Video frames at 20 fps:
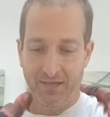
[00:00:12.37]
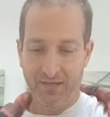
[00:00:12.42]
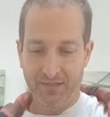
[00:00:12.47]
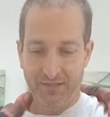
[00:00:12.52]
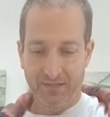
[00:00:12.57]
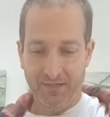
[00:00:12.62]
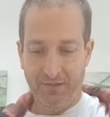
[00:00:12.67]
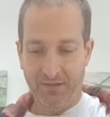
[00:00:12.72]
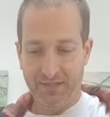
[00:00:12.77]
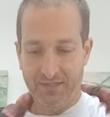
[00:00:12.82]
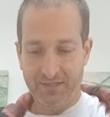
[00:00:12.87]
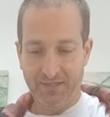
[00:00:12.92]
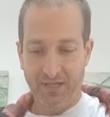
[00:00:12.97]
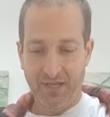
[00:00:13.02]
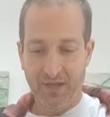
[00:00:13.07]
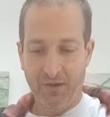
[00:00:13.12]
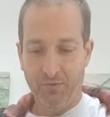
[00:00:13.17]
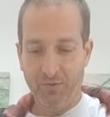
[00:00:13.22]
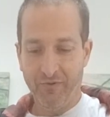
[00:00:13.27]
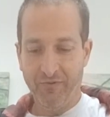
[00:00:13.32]
So it's
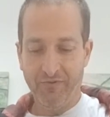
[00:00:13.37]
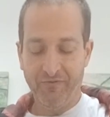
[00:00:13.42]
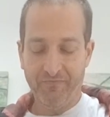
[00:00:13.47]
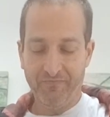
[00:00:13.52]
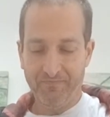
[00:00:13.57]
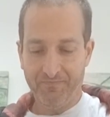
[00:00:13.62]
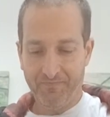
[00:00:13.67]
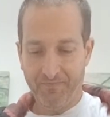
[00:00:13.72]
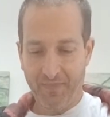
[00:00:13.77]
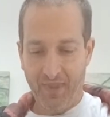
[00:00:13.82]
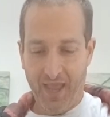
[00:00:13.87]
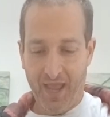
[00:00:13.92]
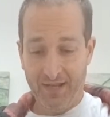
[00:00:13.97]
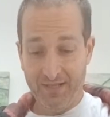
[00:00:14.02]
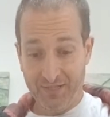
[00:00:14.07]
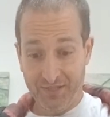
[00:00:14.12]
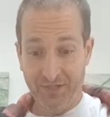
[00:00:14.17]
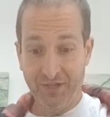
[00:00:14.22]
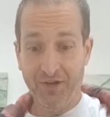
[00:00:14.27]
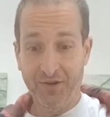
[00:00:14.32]
and
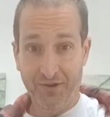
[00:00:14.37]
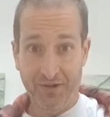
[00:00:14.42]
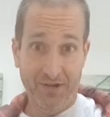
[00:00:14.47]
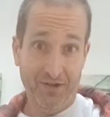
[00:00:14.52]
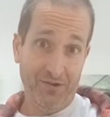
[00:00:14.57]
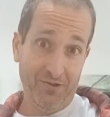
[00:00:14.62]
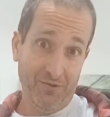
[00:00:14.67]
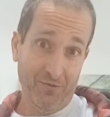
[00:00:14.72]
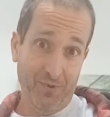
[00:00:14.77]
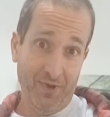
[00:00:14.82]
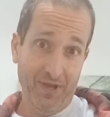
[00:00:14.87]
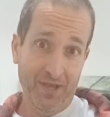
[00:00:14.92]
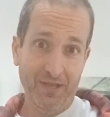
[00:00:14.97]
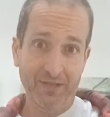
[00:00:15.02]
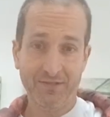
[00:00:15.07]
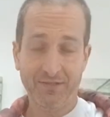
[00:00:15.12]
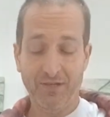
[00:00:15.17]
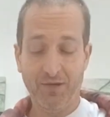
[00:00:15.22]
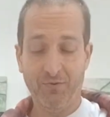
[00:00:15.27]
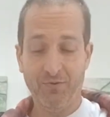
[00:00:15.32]
stirring it all the way.
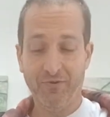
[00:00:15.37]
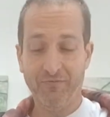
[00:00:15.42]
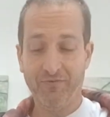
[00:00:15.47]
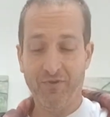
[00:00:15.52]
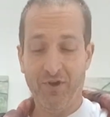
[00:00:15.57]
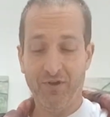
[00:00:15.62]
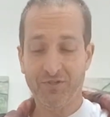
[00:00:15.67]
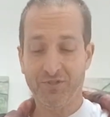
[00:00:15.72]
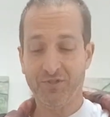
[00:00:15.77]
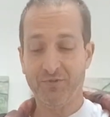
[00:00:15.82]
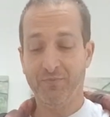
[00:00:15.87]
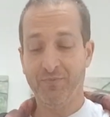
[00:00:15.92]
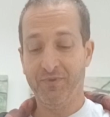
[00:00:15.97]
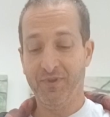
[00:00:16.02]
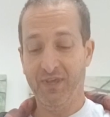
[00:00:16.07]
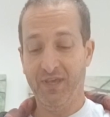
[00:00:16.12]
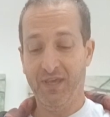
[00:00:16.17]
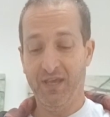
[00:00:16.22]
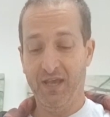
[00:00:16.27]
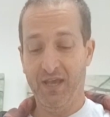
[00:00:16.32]
So it would have got some of
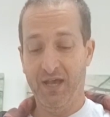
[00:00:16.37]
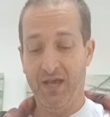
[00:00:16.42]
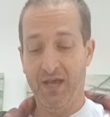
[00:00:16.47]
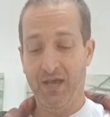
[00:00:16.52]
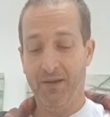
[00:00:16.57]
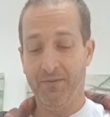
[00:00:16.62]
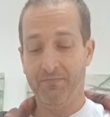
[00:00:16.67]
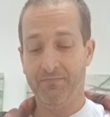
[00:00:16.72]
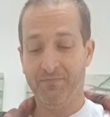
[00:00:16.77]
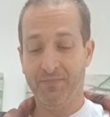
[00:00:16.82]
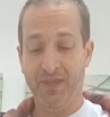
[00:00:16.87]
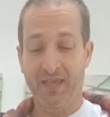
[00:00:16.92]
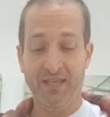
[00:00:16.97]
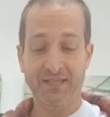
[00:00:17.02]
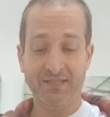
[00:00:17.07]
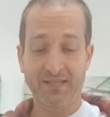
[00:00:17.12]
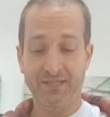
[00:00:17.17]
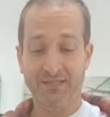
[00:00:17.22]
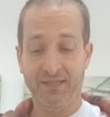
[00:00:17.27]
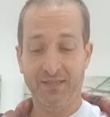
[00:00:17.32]
the
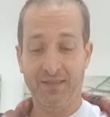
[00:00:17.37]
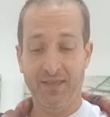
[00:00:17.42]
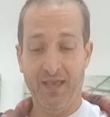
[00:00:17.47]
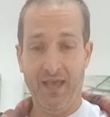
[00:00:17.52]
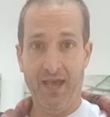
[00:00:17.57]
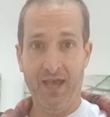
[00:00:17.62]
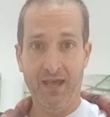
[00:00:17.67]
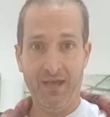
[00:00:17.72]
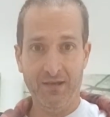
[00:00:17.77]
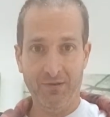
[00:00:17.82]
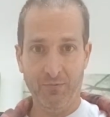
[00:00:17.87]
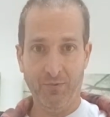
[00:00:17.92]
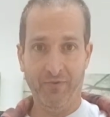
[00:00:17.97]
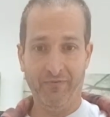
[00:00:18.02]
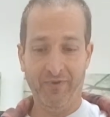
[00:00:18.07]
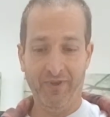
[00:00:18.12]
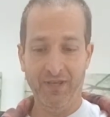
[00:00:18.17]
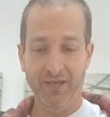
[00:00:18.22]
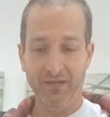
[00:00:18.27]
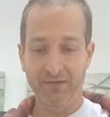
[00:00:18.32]
yeast that's in the air
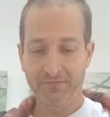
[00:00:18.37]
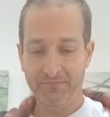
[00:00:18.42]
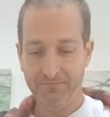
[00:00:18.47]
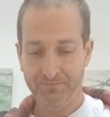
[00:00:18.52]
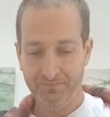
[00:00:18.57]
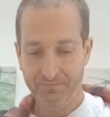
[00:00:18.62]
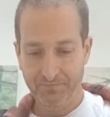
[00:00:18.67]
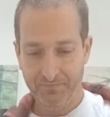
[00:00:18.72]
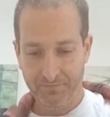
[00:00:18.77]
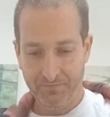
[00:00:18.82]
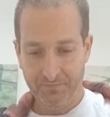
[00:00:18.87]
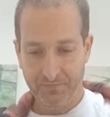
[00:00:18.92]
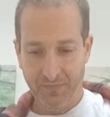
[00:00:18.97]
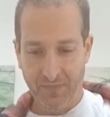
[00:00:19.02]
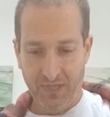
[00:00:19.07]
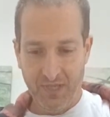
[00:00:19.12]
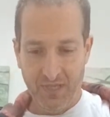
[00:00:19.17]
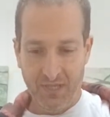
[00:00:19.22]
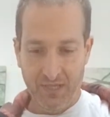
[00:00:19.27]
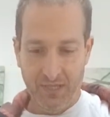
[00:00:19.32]
within it.
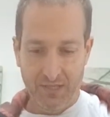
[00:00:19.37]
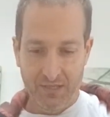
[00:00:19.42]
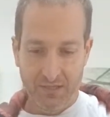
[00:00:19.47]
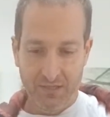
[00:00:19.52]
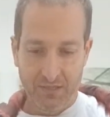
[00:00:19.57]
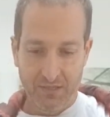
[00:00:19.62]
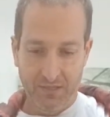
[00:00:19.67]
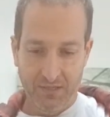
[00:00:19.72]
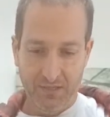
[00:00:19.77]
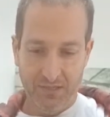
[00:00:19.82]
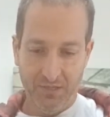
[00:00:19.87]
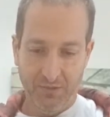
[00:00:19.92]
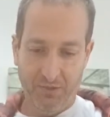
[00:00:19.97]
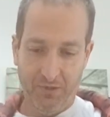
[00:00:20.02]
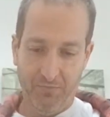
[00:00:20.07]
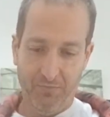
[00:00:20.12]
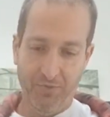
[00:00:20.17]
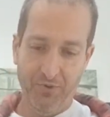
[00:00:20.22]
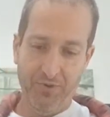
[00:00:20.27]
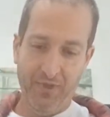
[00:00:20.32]
So I'm
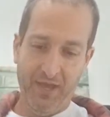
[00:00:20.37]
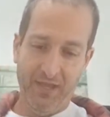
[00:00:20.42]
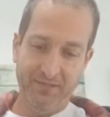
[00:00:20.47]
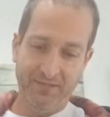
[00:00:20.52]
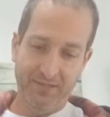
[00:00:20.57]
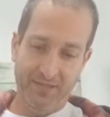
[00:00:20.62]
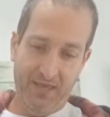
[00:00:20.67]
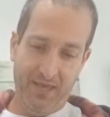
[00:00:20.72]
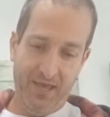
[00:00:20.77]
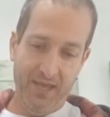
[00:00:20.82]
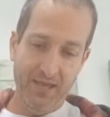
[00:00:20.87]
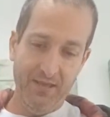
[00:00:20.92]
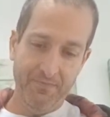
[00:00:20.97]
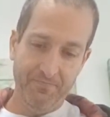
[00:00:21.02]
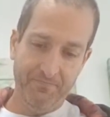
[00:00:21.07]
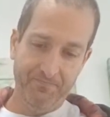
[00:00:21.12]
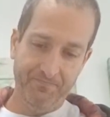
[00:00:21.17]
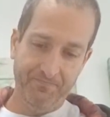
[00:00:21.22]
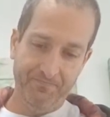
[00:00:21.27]
going to put that into there,